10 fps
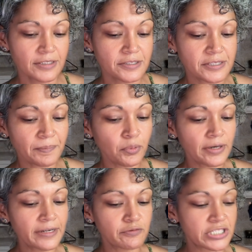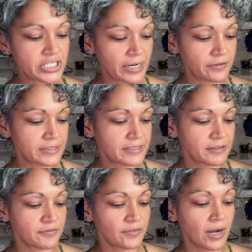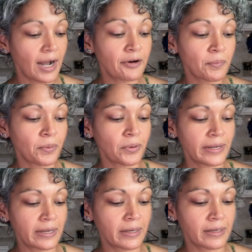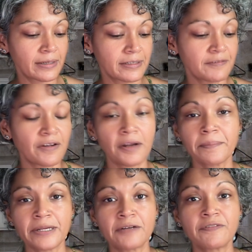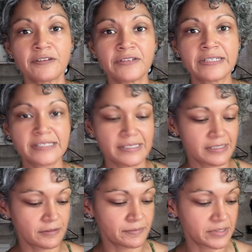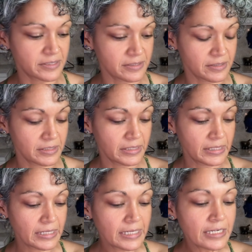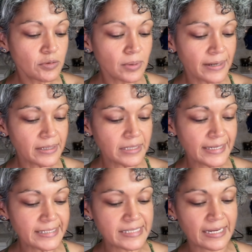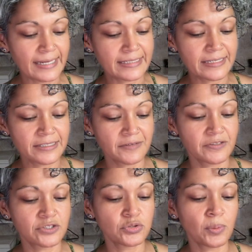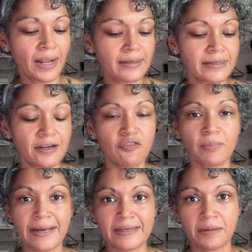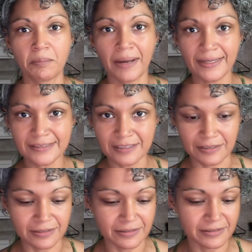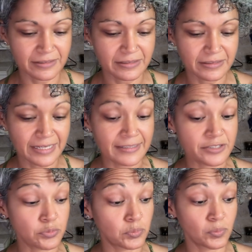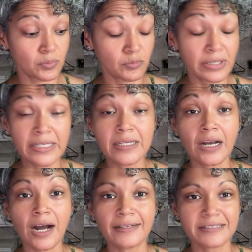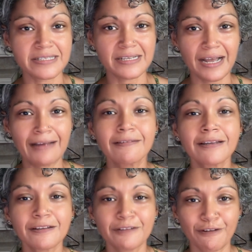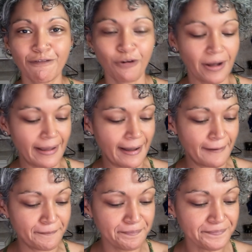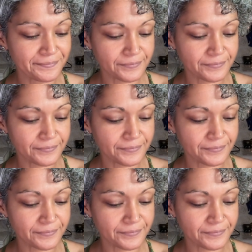to supporting regenerative, autopoietic development of living systems. He recognized that ideas of the duality of mind and matter, that is, René Descartes' I think, therefore I am,